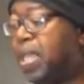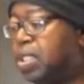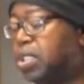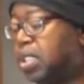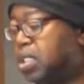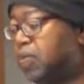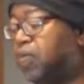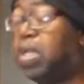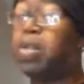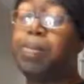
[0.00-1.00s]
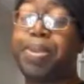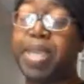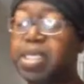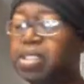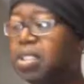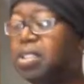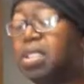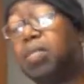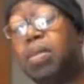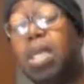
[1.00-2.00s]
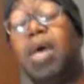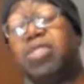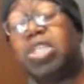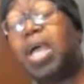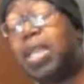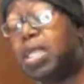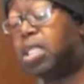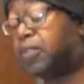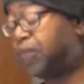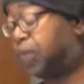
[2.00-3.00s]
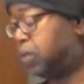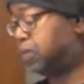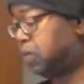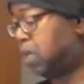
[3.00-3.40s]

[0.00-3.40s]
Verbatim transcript: patients and renal patients love Chinese food.